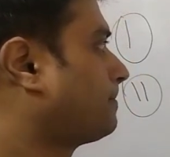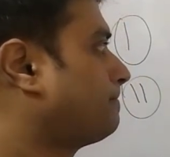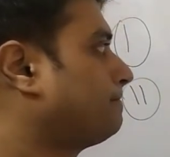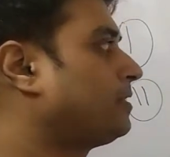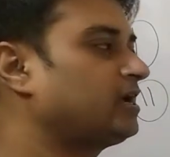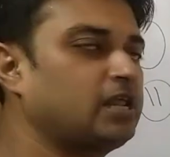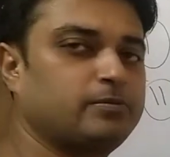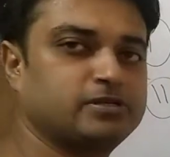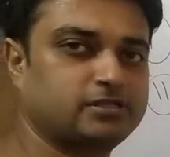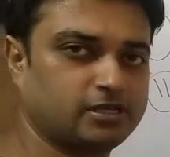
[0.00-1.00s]
my name
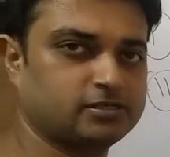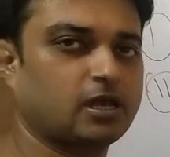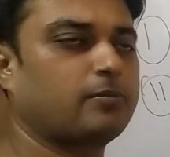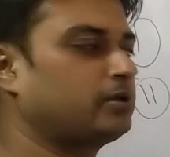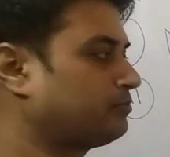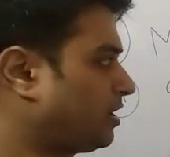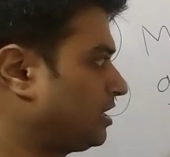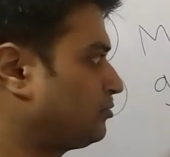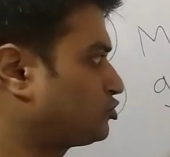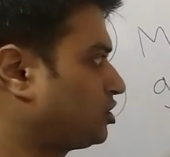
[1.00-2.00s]
is this, my
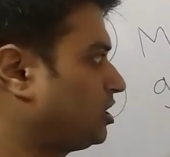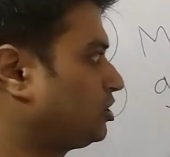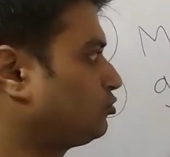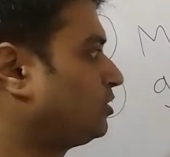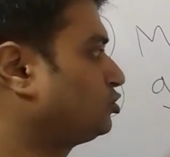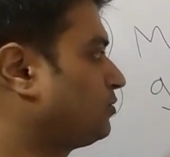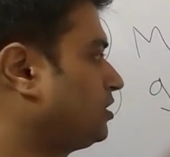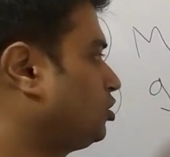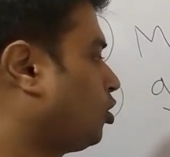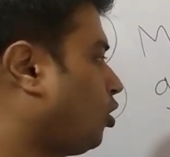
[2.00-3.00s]
name is Shailendra Kumar
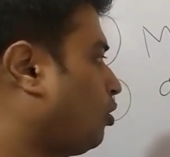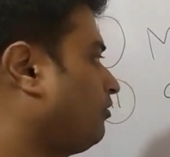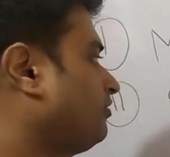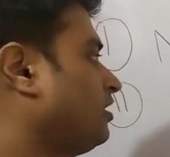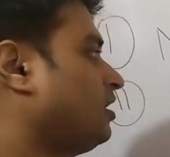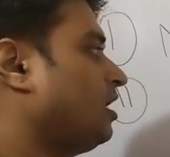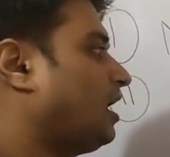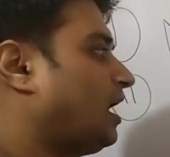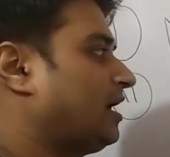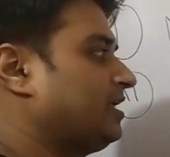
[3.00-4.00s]
Dwivedi, or
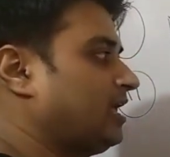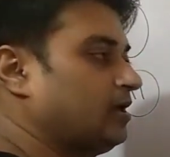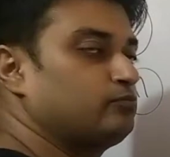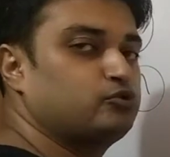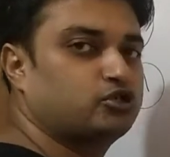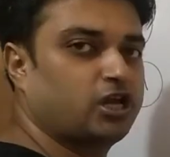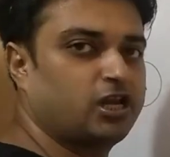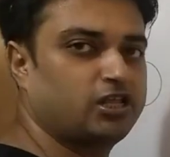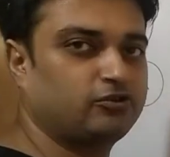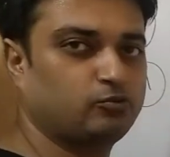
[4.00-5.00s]
I am
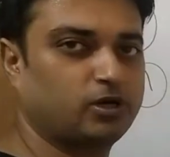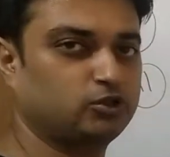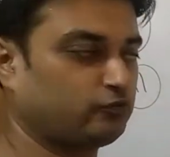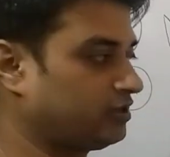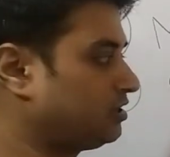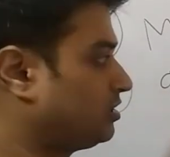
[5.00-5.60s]
Shailendra Kumar Dwivedi.